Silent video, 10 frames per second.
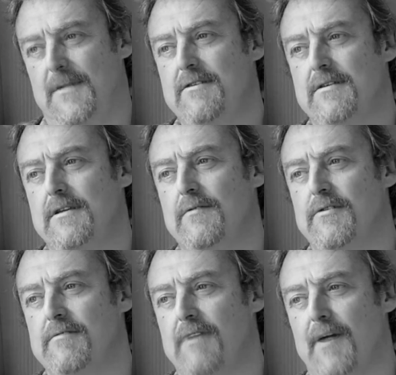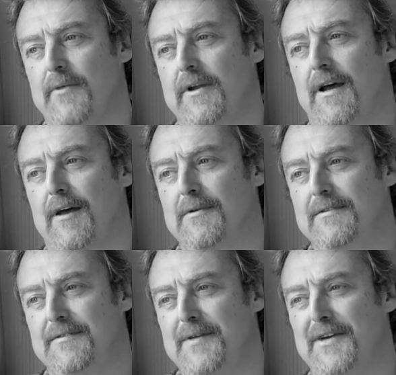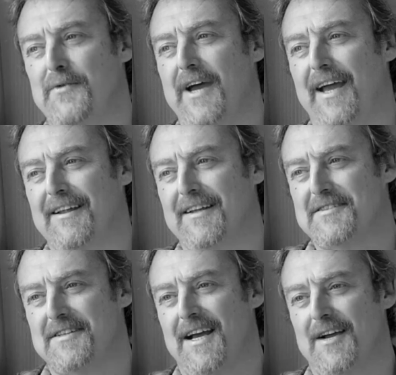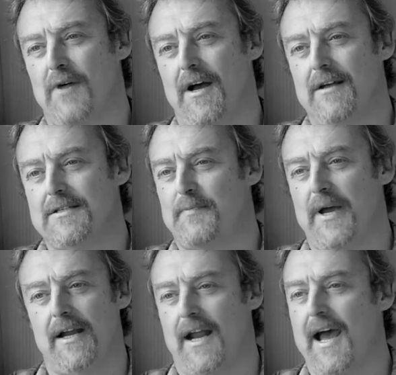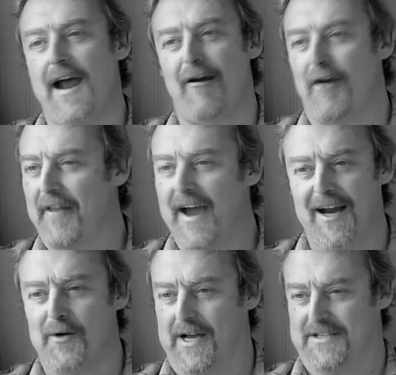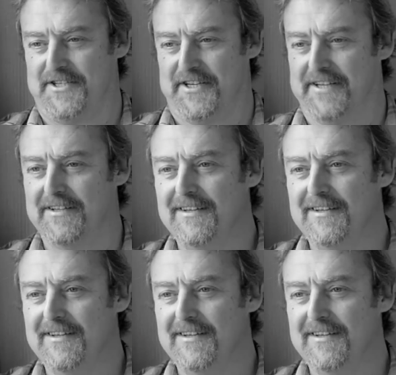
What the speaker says: You said you wanted to wrap it up and be quick. I'll spend an hour on that question.